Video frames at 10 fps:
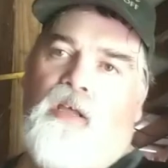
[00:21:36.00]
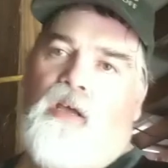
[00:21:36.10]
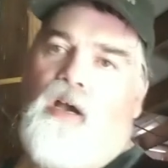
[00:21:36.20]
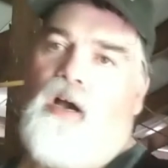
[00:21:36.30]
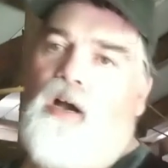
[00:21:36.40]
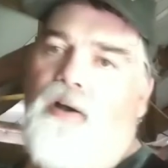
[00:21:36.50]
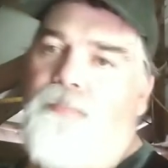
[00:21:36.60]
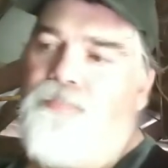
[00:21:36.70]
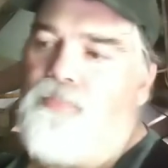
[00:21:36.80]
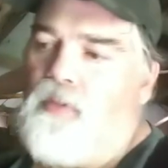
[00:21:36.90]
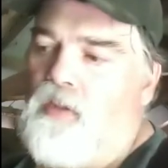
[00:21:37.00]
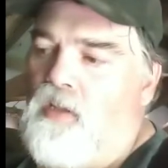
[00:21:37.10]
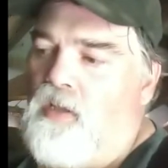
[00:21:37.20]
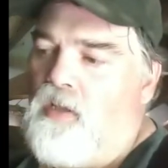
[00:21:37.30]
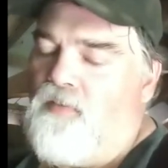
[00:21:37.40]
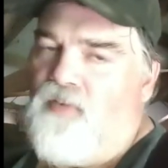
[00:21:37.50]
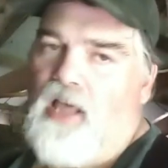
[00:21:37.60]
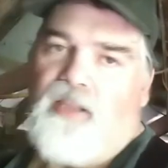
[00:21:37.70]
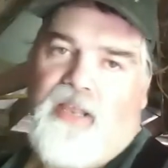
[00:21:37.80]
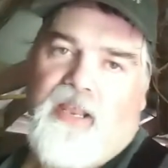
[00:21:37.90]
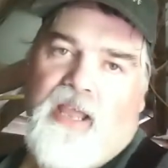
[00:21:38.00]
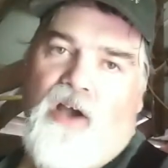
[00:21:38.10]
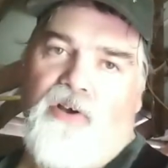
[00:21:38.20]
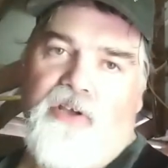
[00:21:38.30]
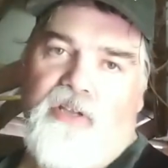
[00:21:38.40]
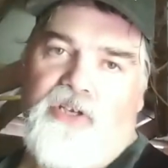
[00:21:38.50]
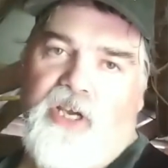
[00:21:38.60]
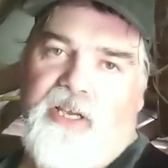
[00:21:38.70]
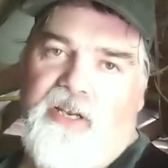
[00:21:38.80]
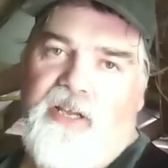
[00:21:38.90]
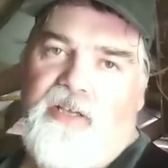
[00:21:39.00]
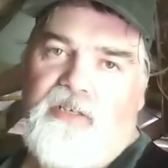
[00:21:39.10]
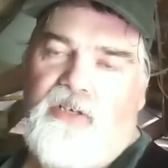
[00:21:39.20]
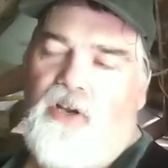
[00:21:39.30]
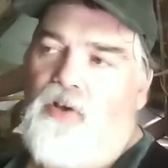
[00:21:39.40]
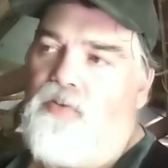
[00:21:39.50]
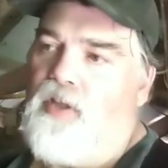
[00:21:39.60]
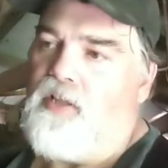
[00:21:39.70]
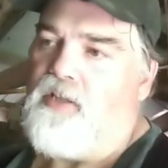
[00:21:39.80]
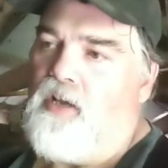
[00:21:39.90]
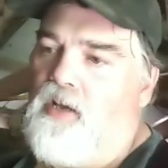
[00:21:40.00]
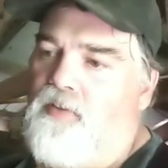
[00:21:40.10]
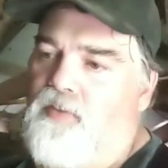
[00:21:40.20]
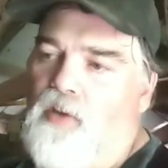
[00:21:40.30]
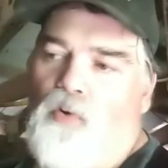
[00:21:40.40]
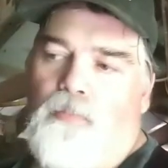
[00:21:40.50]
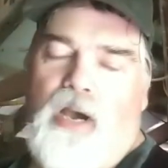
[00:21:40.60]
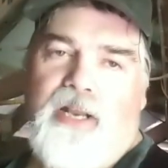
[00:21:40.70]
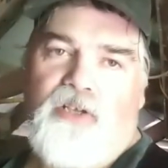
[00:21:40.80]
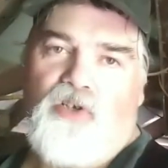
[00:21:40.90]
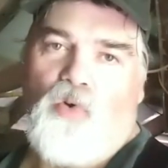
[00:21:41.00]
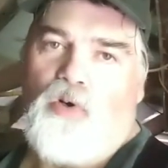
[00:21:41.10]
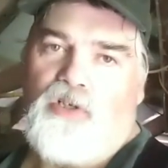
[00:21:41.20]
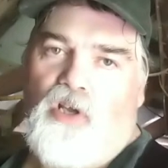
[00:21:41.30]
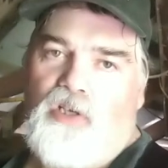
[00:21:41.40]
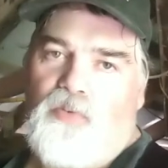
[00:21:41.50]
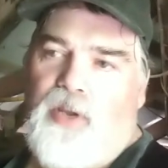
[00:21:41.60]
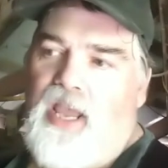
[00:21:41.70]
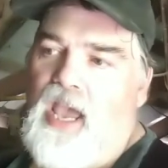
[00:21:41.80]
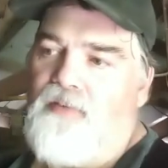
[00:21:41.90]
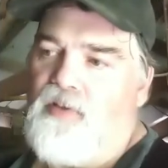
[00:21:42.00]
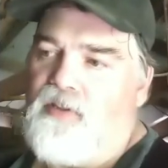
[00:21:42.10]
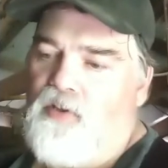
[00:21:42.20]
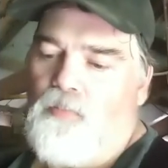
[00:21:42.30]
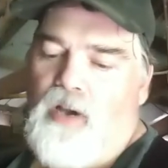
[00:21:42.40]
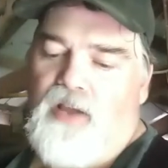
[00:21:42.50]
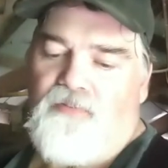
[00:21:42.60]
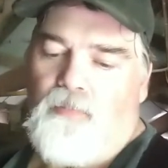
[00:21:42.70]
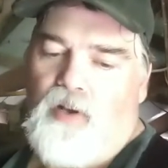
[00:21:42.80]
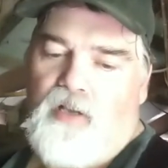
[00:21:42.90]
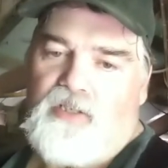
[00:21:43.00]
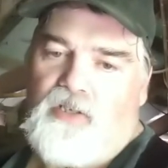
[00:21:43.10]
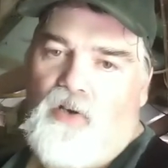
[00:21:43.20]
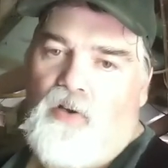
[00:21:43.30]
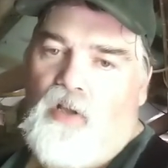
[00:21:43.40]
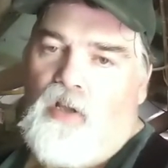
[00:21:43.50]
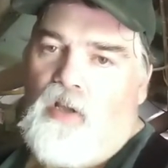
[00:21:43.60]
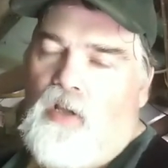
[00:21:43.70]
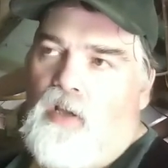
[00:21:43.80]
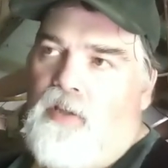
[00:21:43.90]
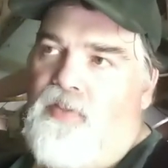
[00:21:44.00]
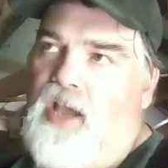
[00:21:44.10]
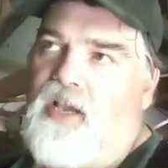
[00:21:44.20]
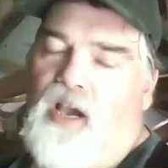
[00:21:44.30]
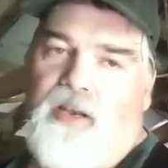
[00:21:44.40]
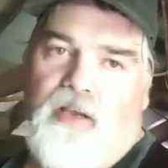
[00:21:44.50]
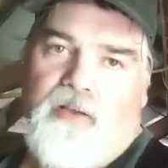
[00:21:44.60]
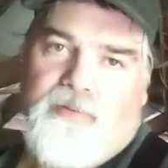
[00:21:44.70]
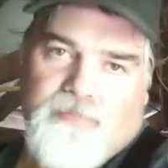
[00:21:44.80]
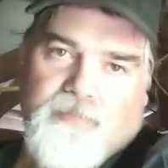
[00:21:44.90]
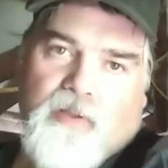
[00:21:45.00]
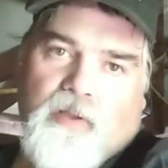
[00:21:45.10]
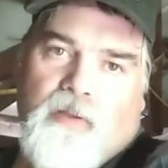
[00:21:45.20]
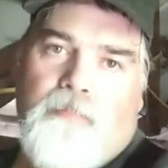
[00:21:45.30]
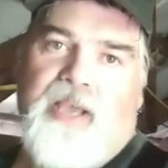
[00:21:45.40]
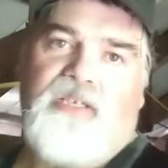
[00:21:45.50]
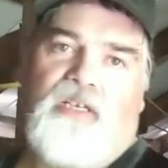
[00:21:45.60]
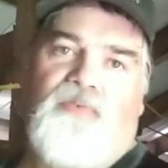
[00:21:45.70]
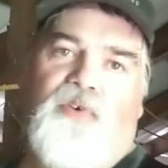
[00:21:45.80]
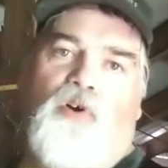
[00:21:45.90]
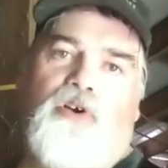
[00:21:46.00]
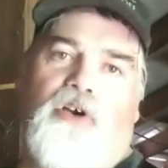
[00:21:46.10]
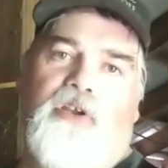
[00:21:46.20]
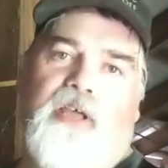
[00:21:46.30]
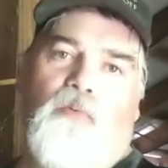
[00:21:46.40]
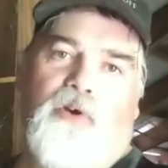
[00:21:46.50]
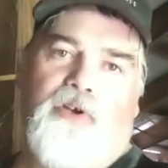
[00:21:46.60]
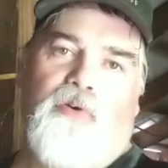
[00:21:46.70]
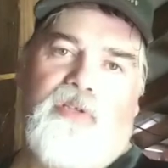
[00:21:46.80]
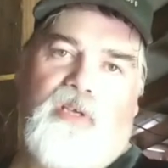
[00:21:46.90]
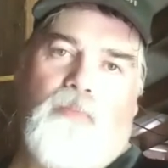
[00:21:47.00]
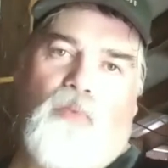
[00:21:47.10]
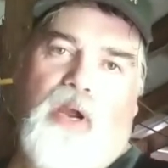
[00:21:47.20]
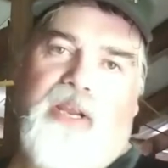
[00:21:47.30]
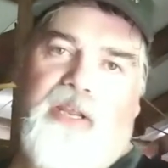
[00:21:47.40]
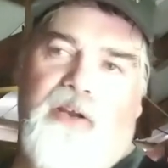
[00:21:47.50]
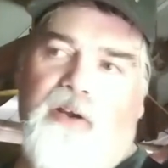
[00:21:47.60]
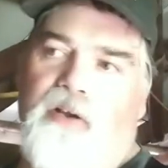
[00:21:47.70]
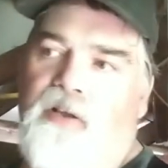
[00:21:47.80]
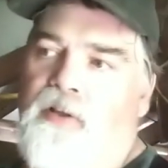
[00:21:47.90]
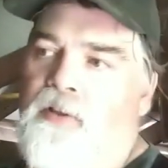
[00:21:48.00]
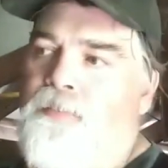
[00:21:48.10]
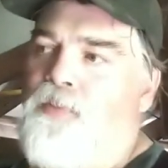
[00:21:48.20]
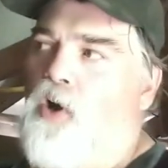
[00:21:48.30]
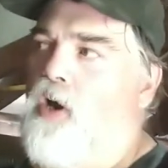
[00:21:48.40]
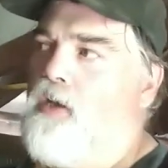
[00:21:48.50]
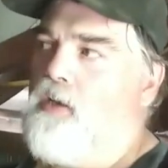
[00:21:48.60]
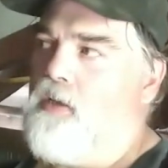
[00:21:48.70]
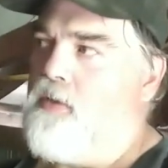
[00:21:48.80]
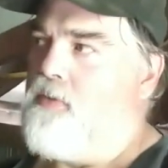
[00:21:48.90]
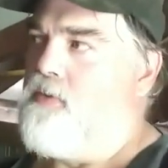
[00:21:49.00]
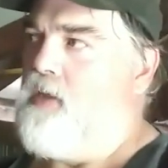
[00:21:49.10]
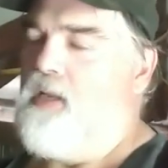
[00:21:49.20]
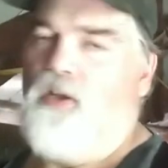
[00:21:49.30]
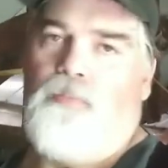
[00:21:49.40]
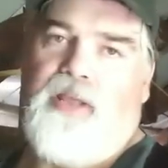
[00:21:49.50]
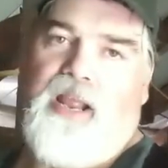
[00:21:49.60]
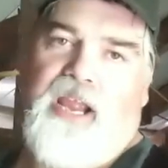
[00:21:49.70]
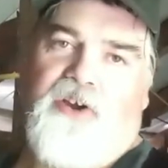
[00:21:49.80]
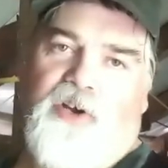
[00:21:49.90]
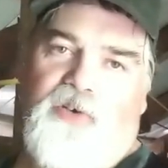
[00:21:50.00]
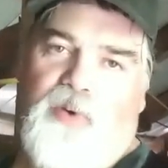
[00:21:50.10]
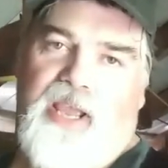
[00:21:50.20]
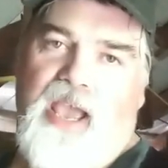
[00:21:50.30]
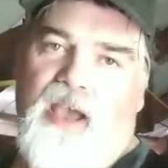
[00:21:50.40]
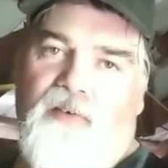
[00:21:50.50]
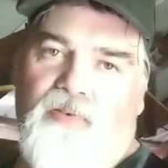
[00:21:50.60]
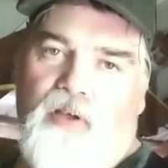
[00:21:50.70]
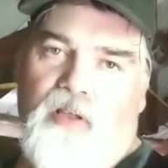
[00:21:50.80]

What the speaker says: validating how good the chicken is. You know, that they won't buy it at the store as long as we have it. They'll buy it from us. So that kind of makes us feel good that we're doing something right here on the little bit of acreage we have.